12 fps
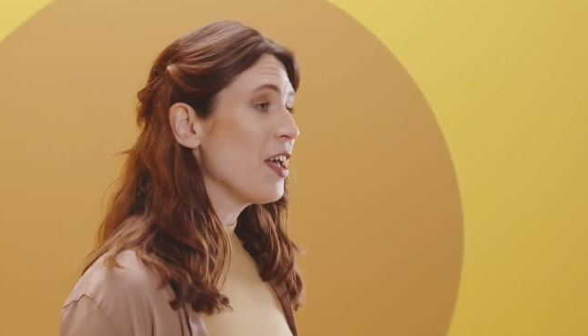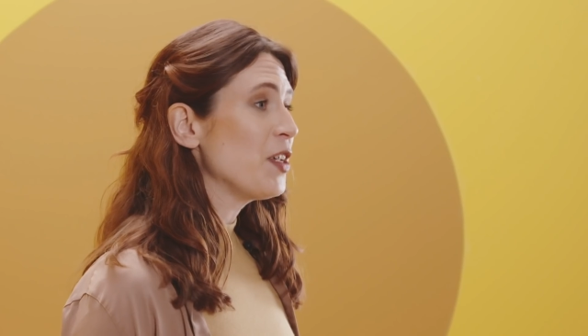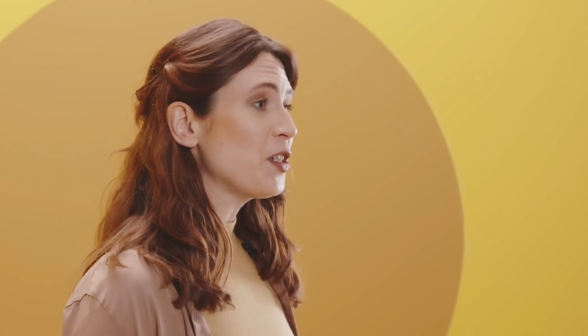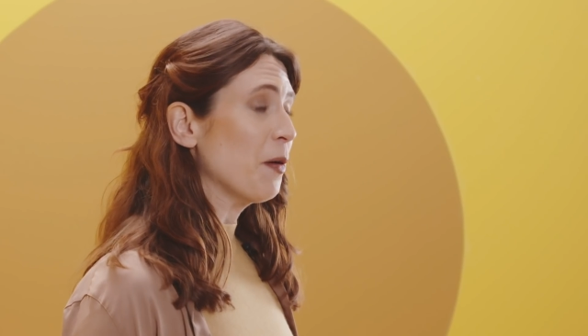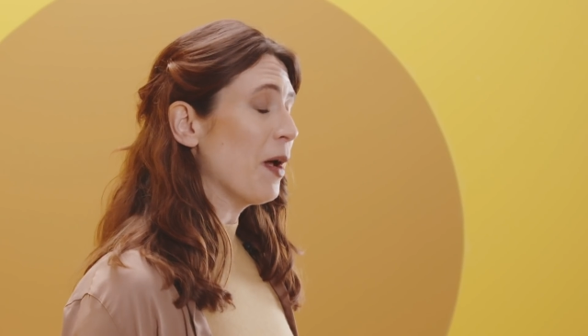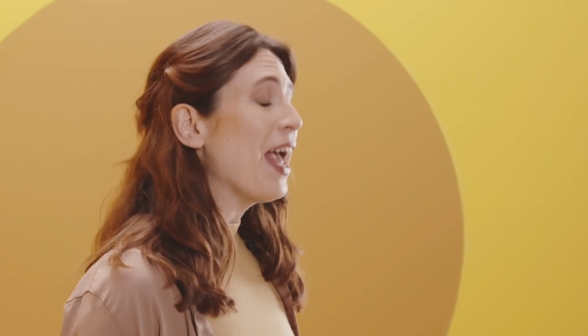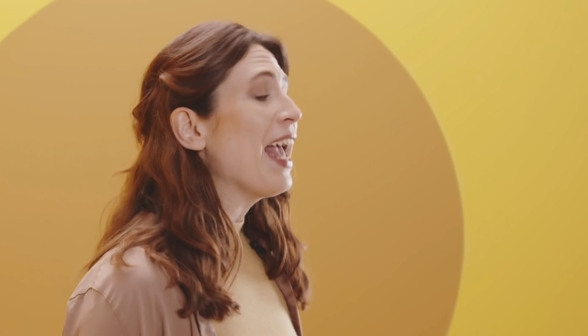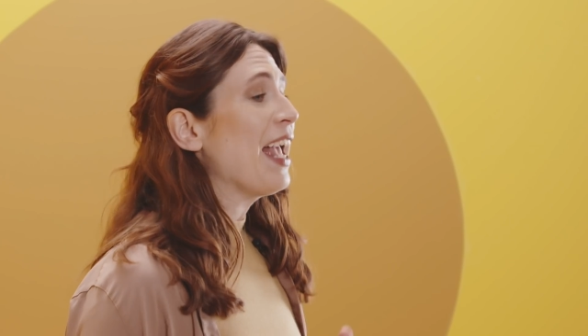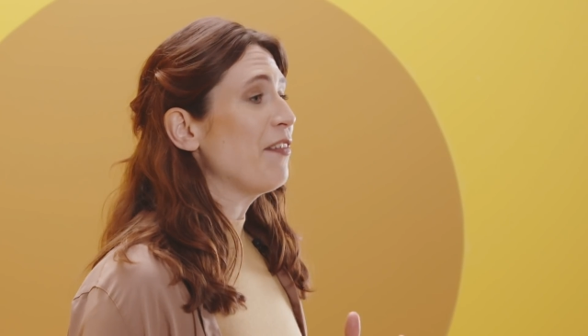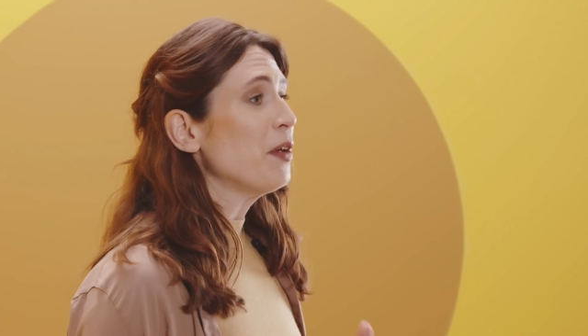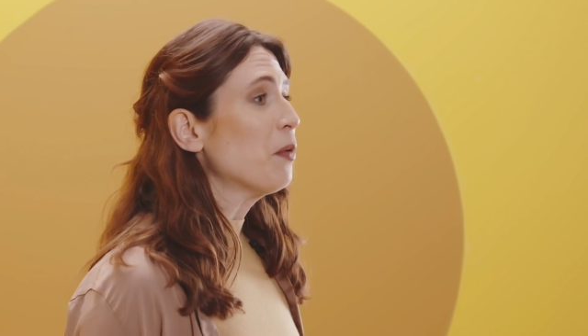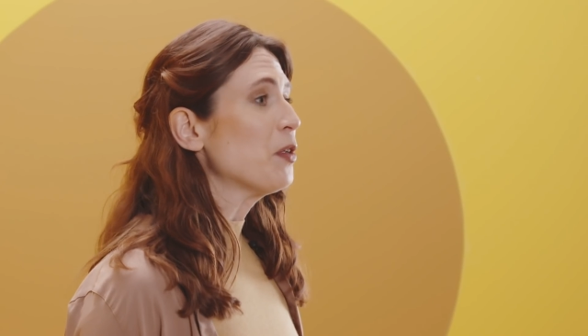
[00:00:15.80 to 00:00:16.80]
So
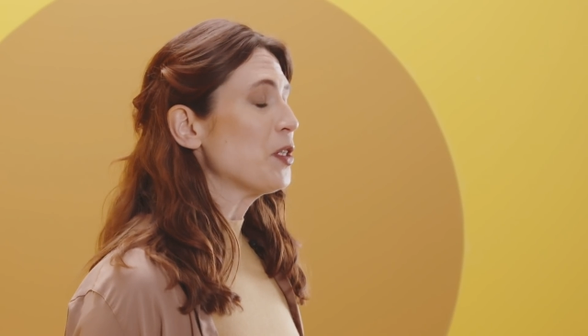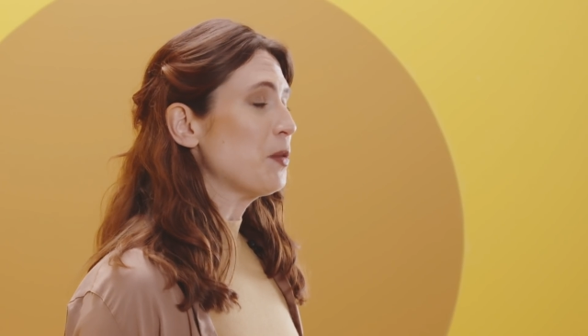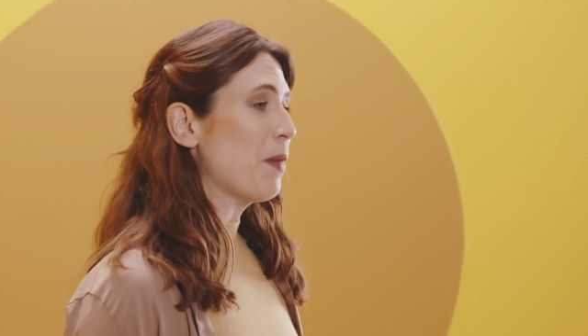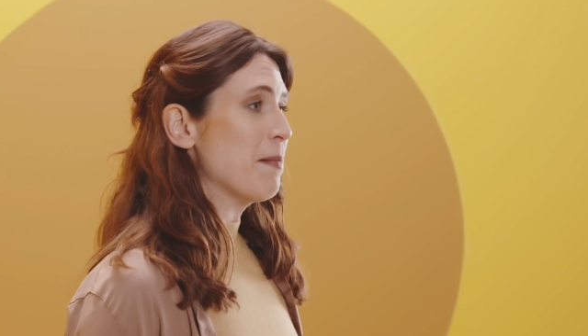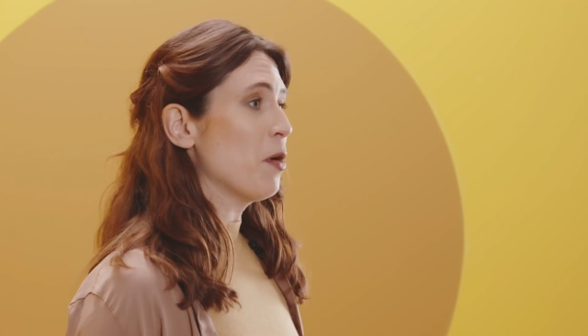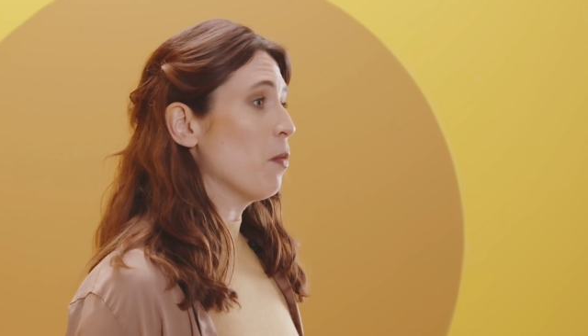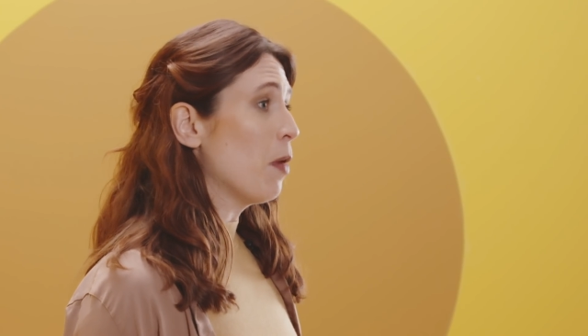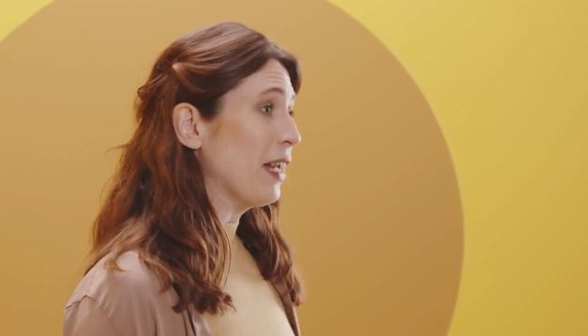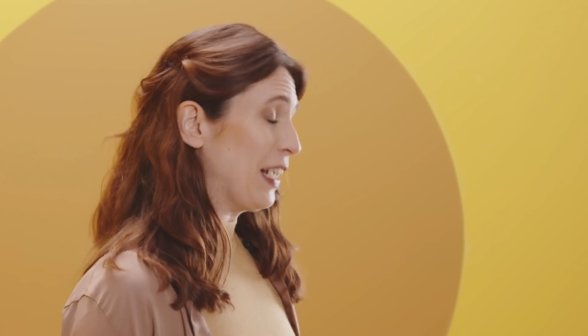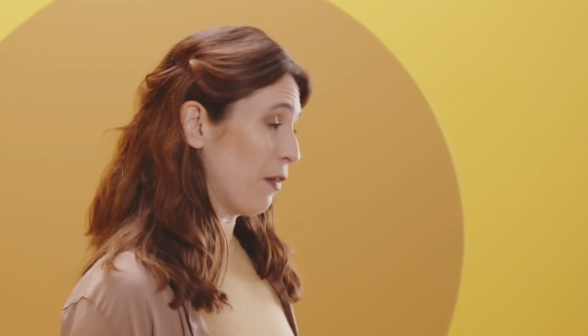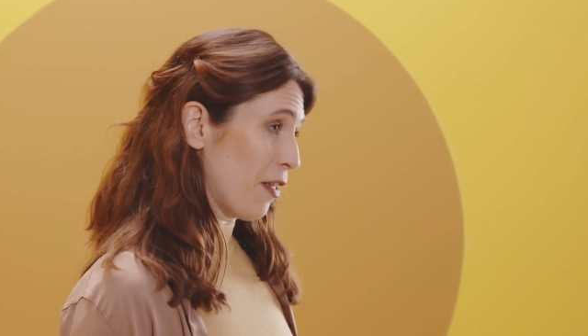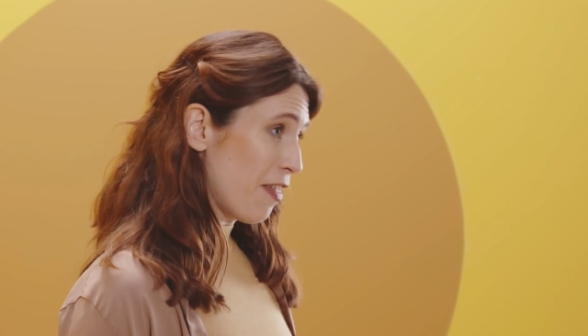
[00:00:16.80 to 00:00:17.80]
if you want to spend more
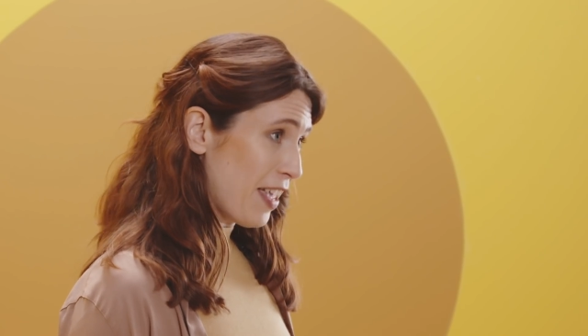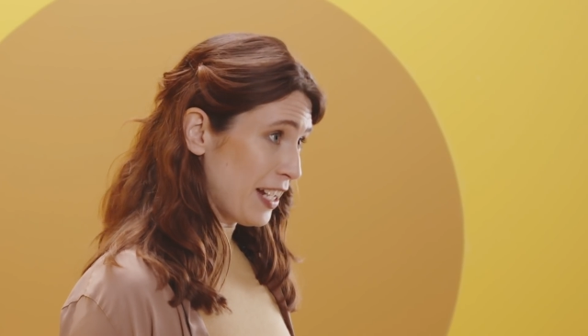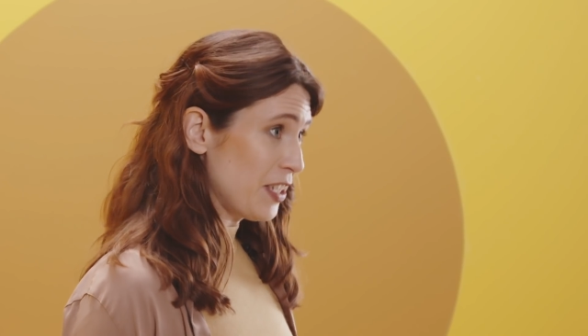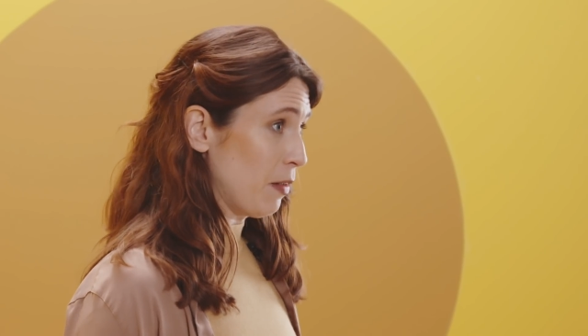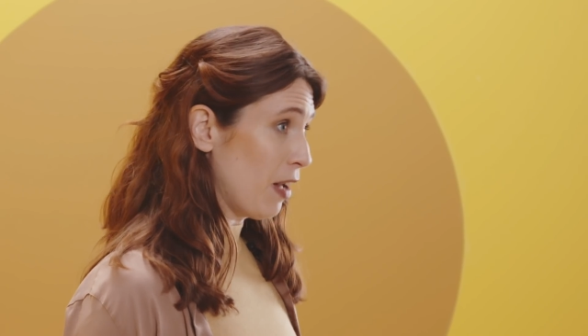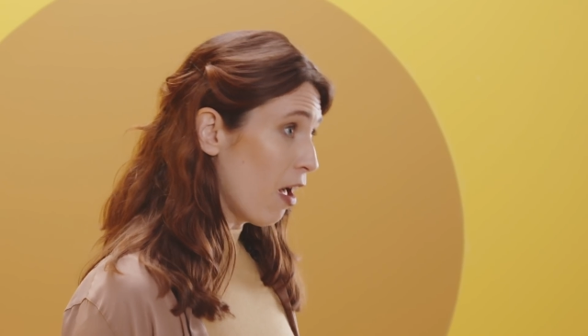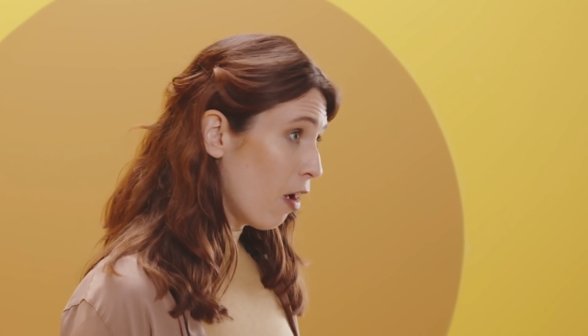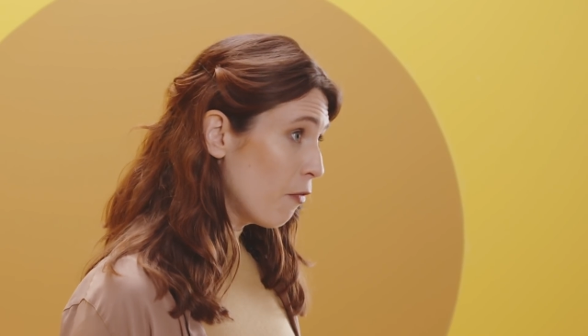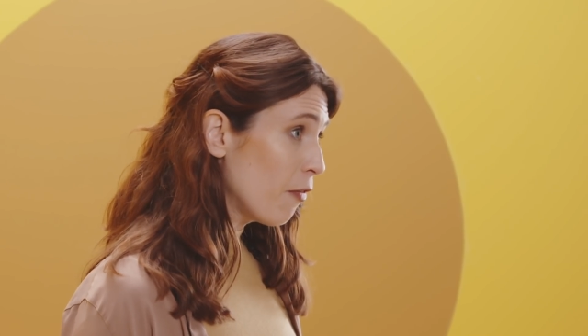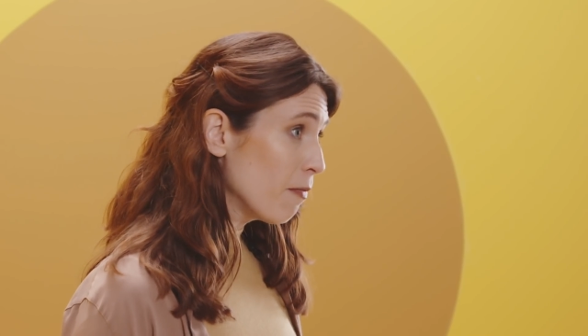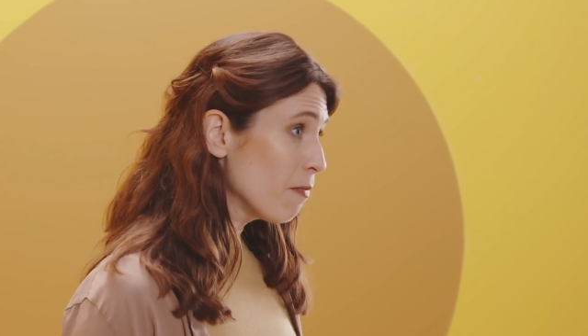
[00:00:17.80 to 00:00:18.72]
money on the things you love,